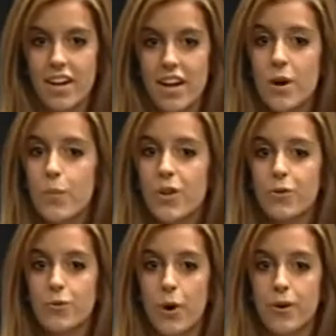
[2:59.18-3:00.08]
With
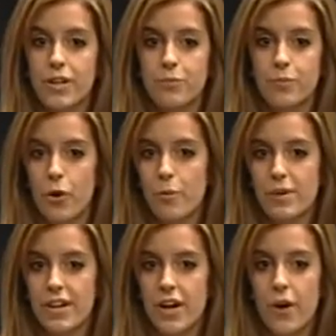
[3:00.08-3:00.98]
growing
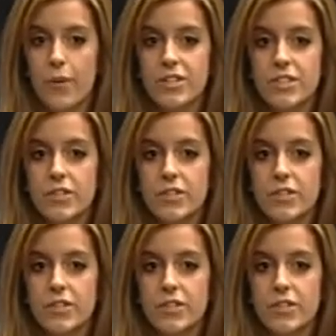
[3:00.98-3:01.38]
enrollment, OSU's